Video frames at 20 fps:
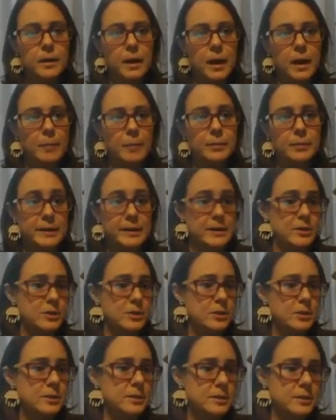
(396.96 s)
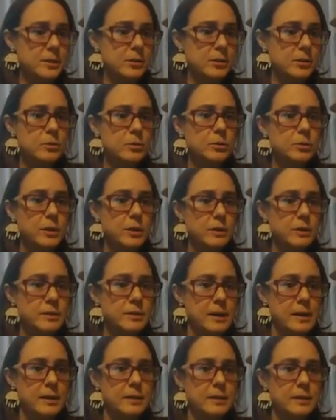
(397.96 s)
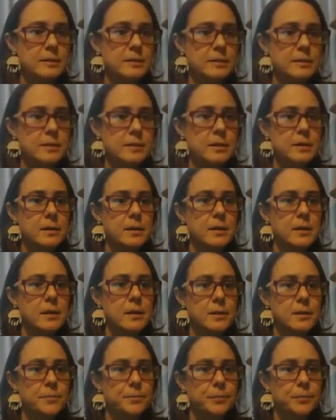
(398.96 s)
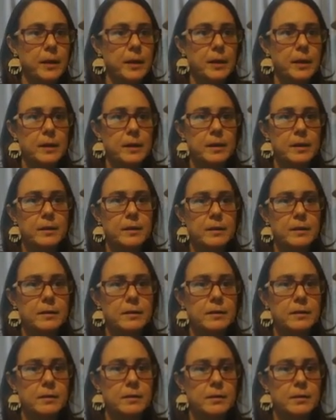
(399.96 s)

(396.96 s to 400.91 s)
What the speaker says: applications that Google Docs has, and